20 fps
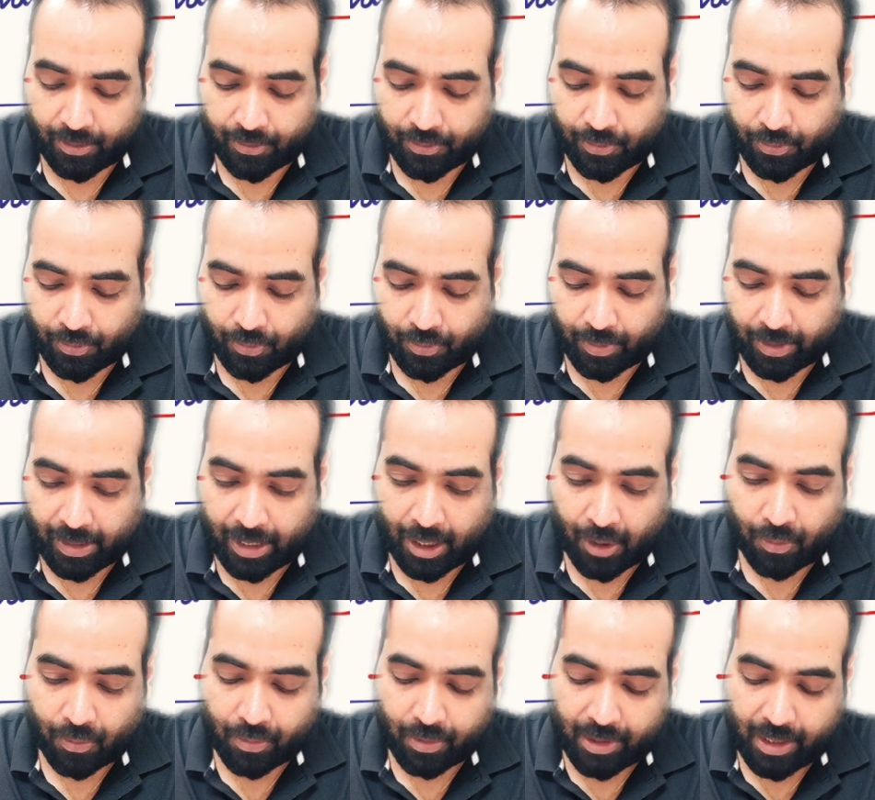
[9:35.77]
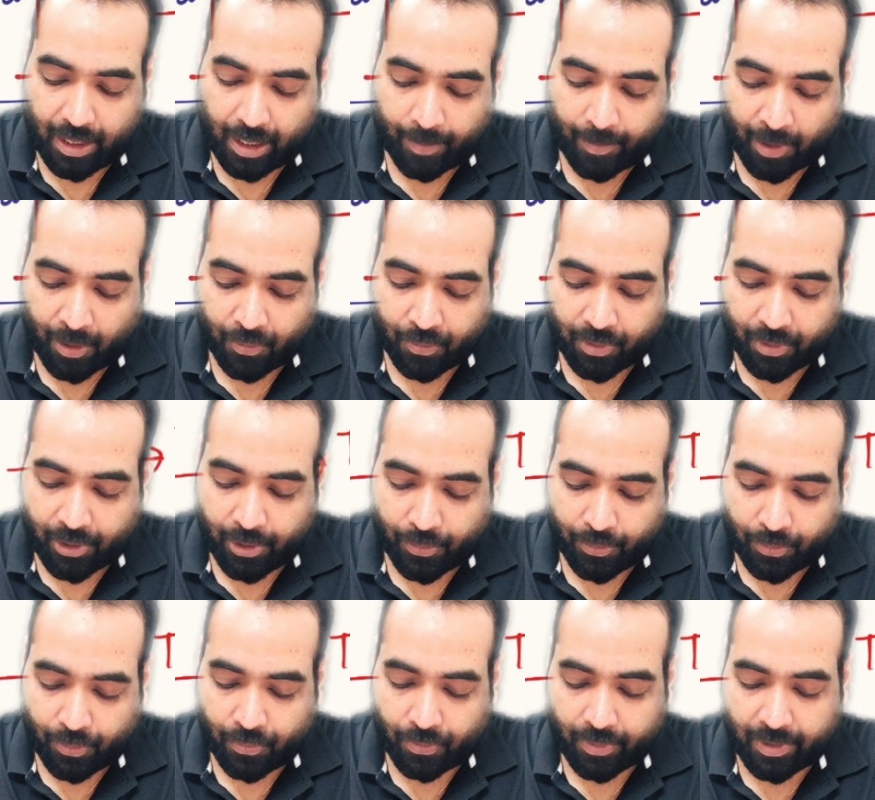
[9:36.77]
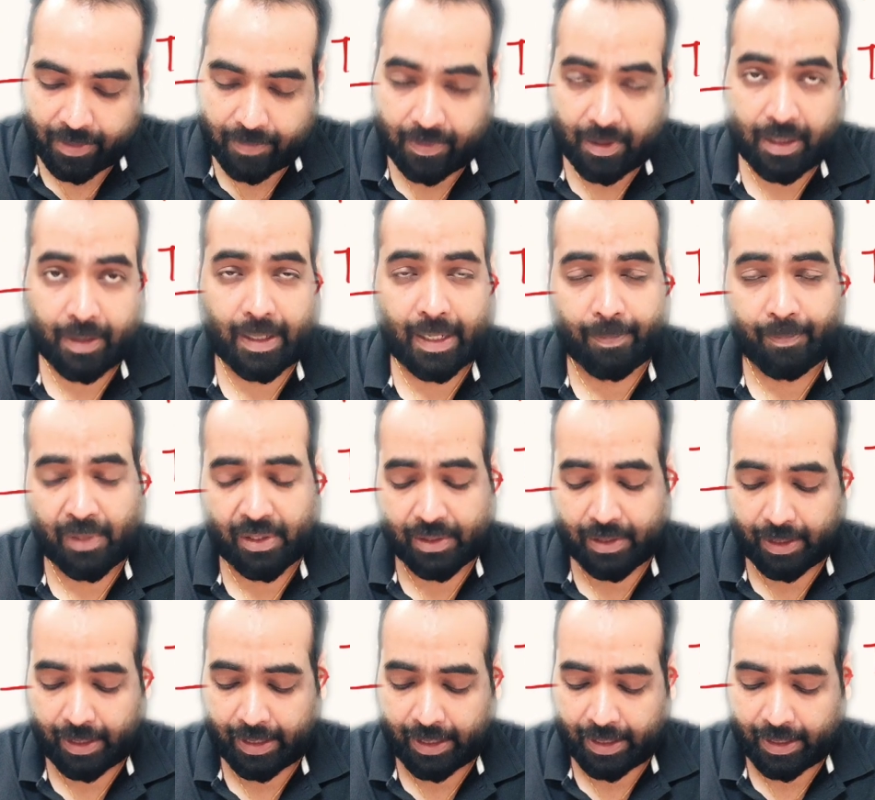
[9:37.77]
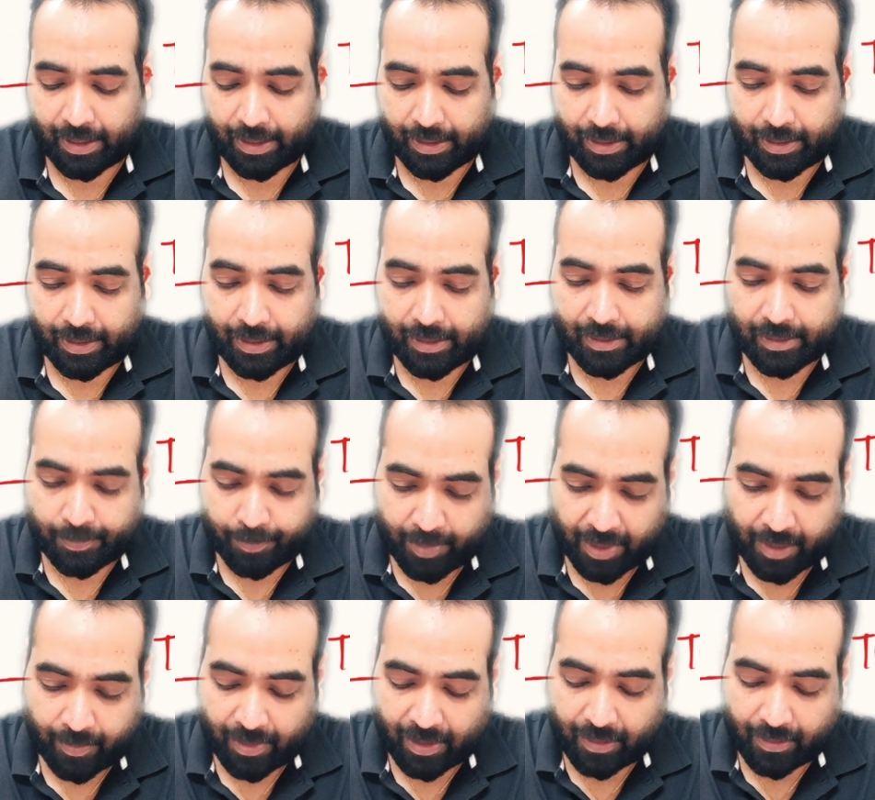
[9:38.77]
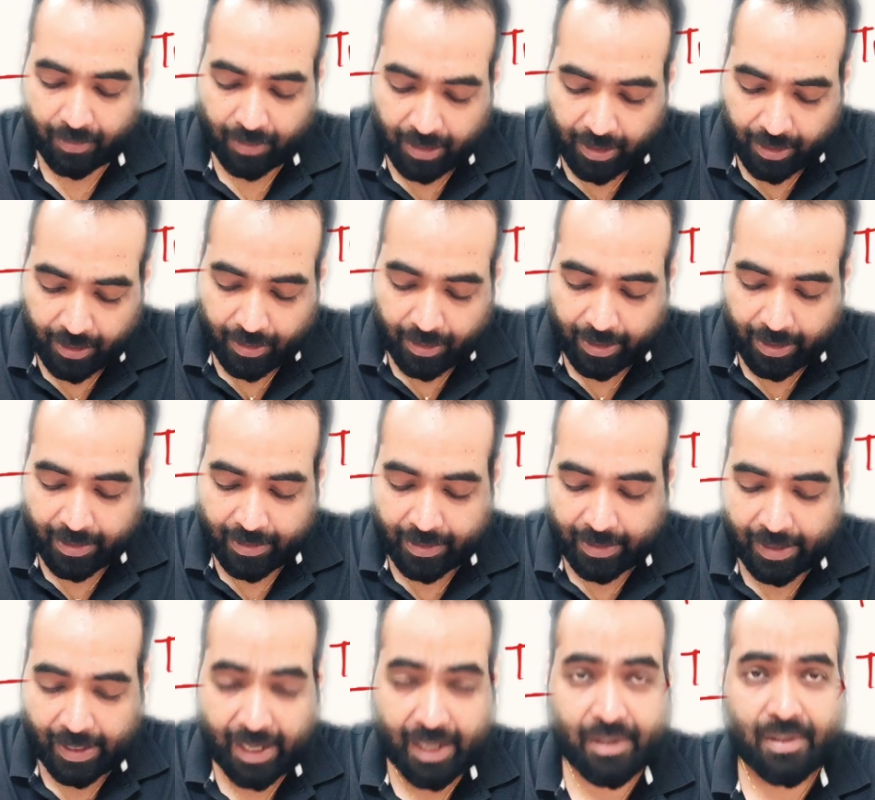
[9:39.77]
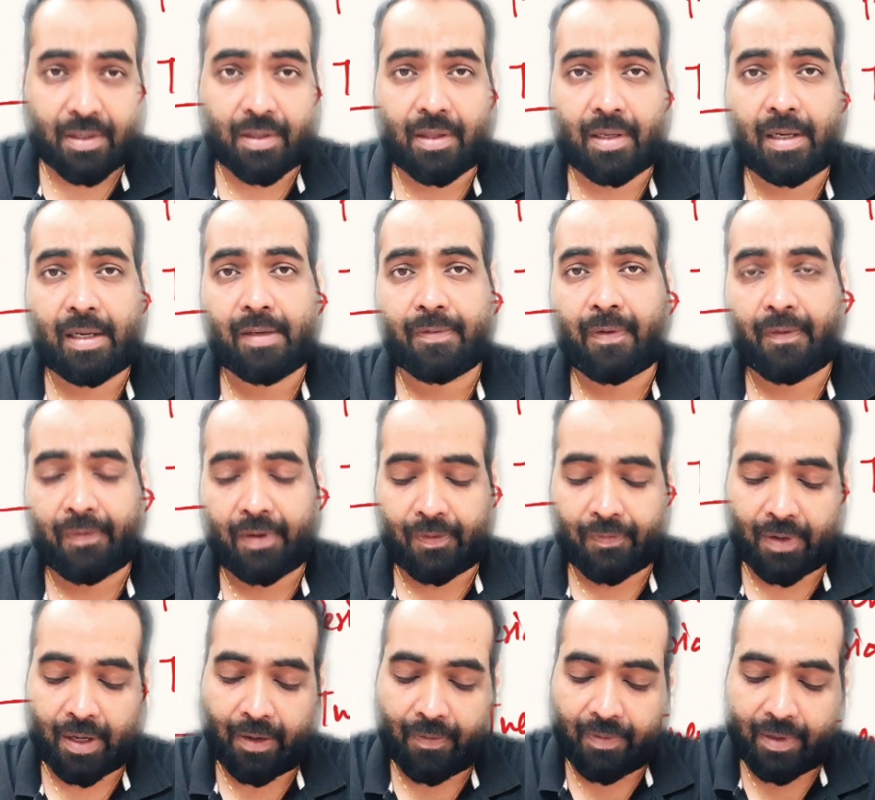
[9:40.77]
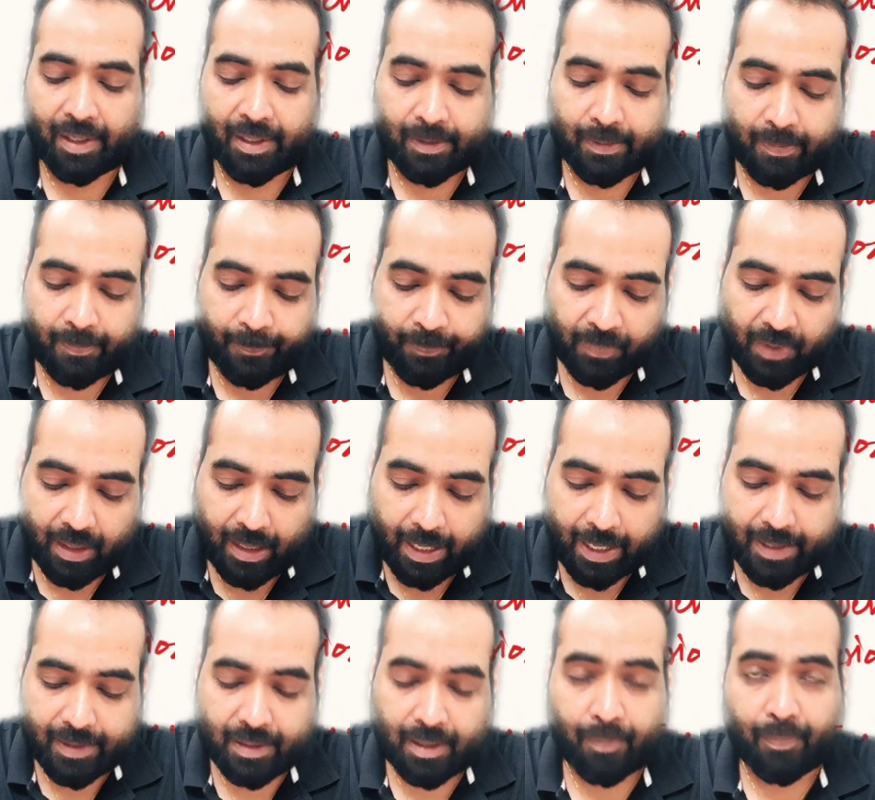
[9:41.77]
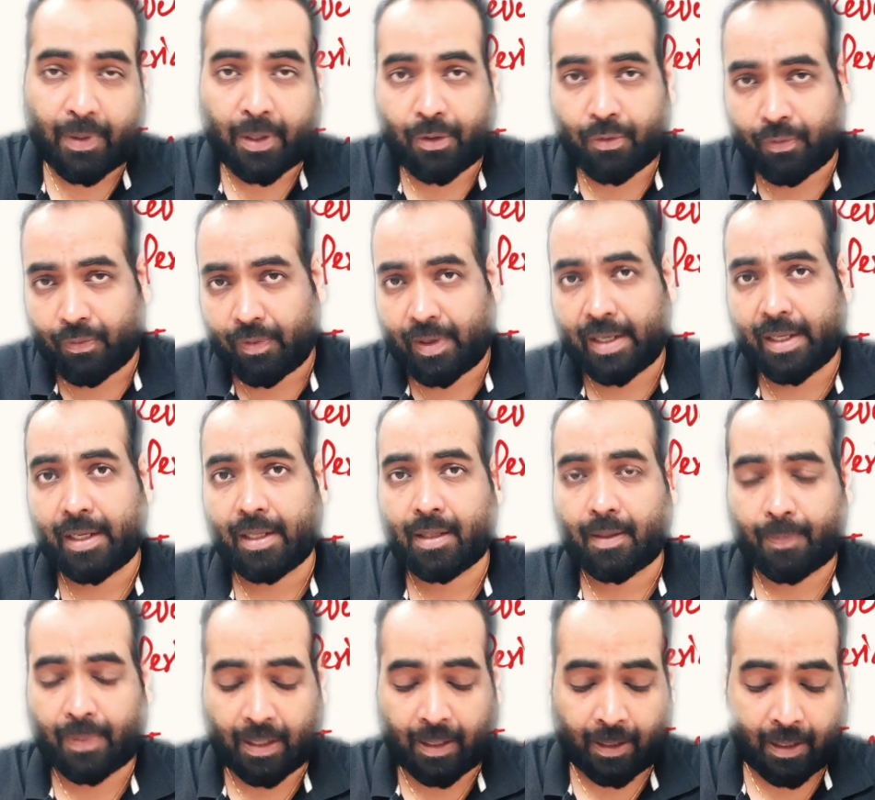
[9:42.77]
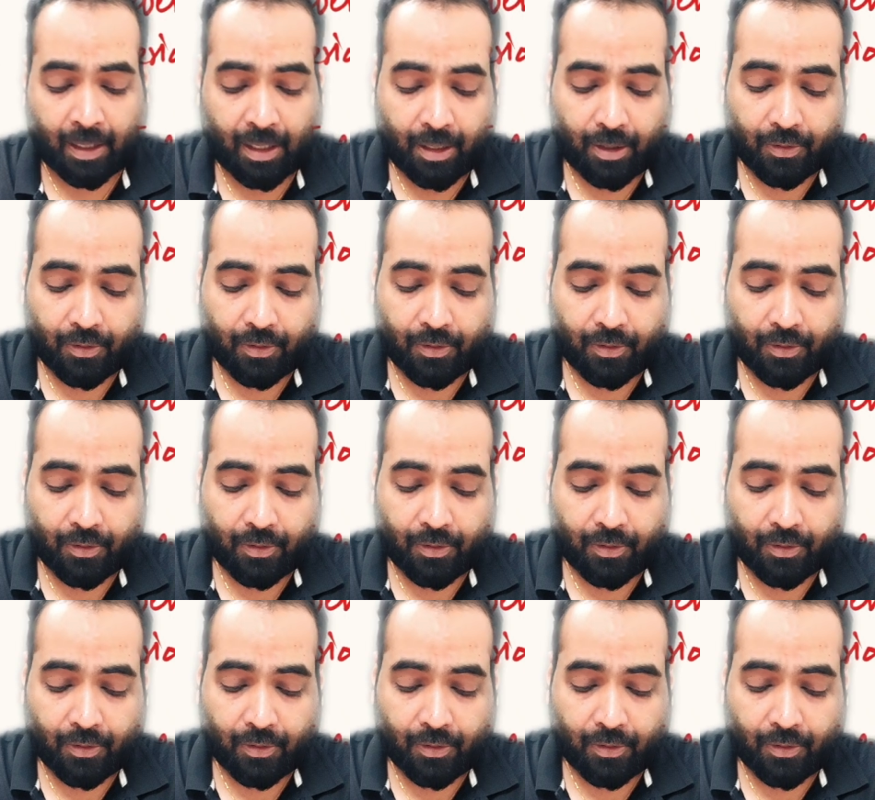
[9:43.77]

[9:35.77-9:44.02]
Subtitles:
So now the amount due to Mr. A is payable in next 355 days as compared to 20th April.